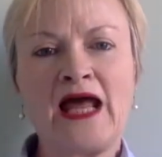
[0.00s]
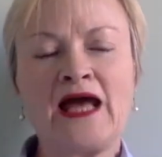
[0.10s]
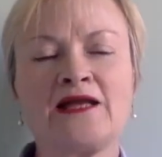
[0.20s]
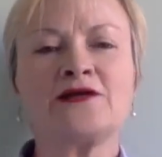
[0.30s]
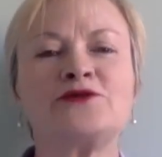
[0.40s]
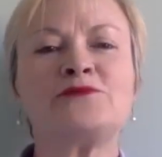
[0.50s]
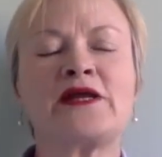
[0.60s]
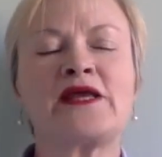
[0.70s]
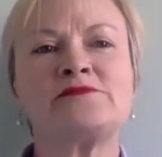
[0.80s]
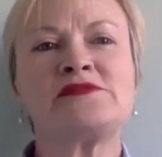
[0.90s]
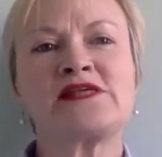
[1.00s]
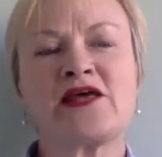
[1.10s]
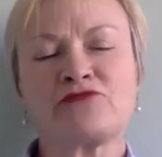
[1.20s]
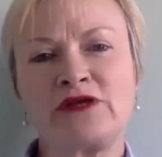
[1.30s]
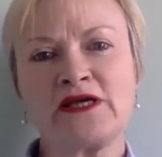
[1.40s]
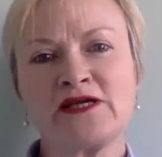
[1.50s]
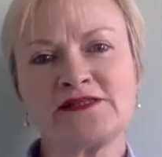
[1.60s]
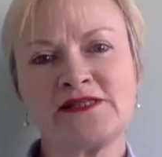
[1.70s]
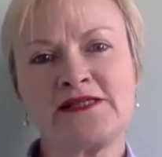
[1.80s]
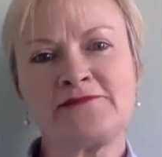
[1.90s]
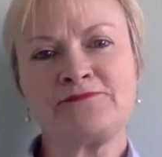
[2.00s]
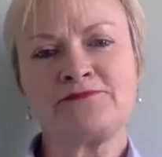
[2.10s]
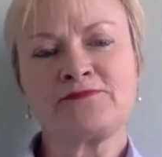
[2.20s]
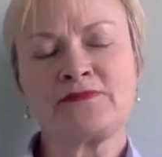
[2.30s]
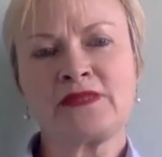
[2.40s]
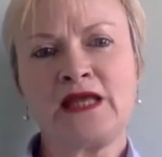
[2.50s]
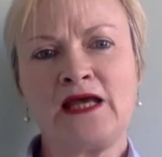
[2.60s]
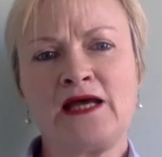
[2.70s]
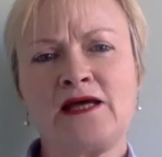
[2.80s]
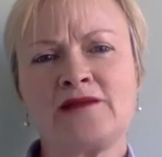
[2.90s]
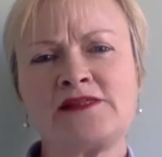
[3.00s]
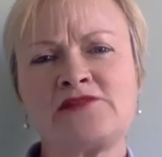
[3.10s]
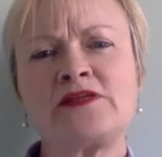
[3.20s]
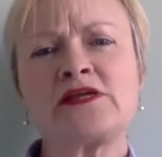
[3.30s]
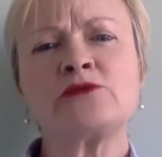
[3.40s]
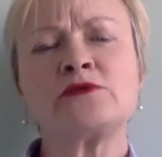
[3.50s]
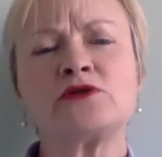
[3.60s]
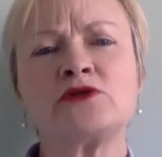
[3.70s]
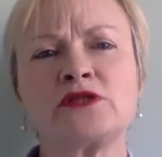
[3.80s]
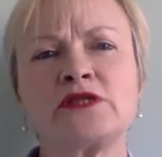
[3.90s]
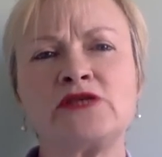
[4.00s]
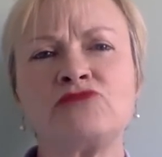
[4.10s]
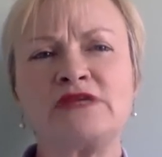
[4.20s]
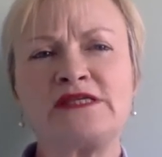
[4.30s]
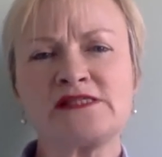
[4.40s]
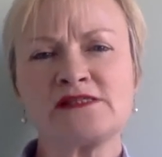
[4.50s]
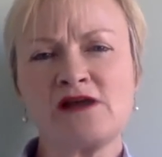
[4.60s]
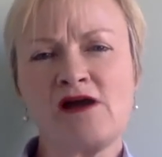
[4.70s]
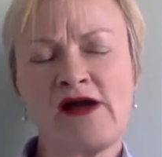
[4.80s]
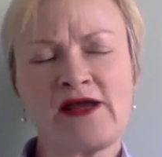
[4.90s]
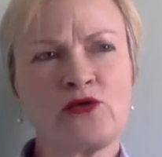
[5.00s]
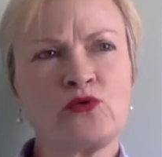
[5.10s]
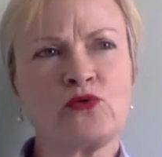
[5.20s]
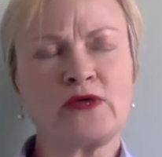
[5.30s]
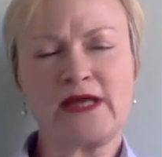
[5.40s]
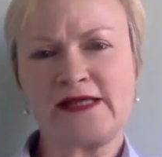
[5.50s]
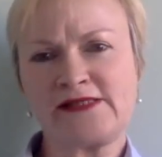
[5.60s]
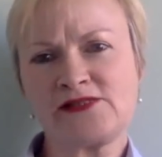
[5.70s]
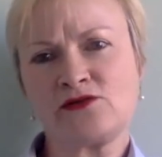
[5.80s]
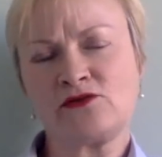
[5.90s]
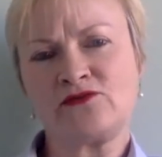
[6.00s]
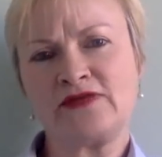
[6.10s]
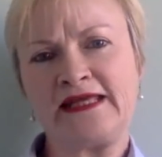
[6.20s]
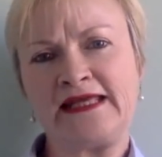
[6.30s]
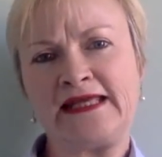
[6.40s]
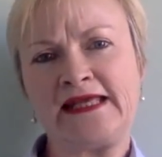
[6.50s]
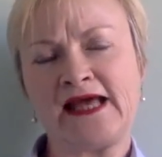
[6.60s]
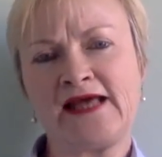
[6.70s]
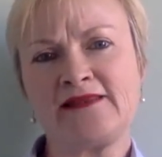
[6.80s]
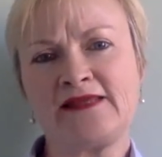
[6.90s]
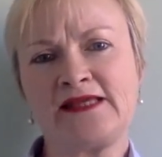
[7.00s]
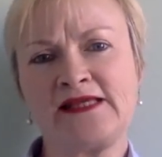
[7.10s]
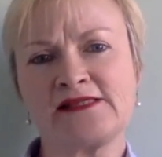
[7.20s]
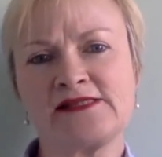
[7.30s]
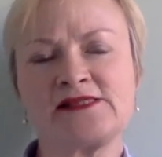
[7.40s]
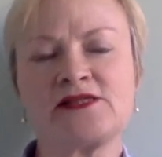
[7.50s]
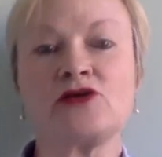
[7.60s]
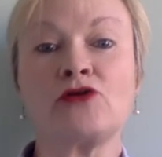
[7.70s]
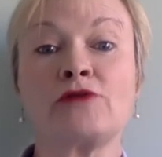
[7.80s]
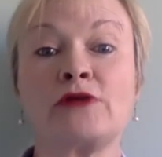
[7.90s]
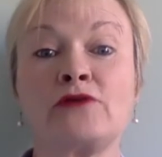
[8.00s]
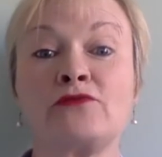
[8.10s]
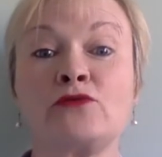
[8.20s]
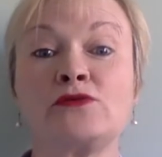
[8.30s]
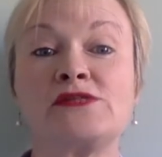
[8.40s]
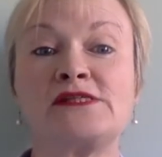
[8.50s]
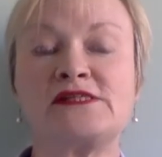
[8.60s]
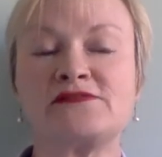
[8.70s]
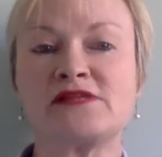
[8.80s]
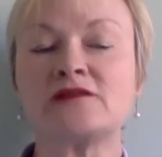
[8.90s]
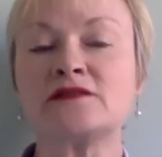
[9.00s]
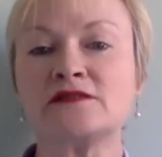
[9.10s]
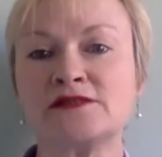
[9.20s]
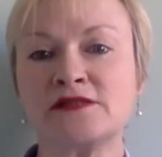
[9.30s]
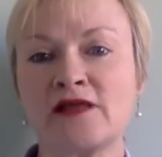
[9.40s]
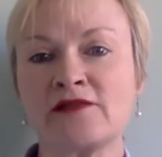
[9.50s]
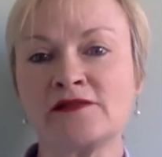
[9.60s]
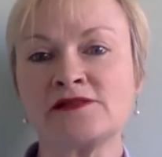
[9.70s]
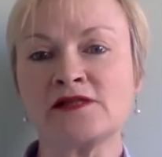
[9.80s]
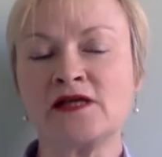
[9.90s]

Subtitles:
Hello, my name's Cundy. This video will look at the recent High Court case of Lee and the Assistant Coroner for the City of Sunderland and others